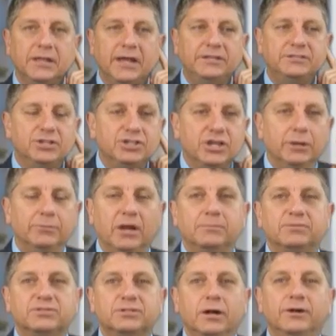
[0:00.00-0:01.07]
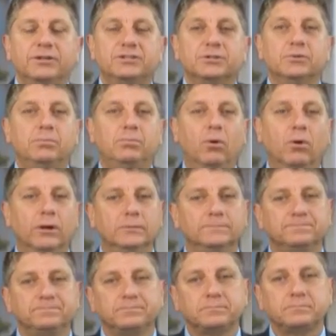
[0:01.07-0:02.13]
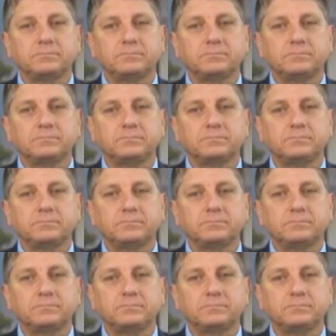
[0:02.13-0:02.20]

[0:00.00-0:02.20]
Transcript: Ladies and gentlemen, I'm sorry to report.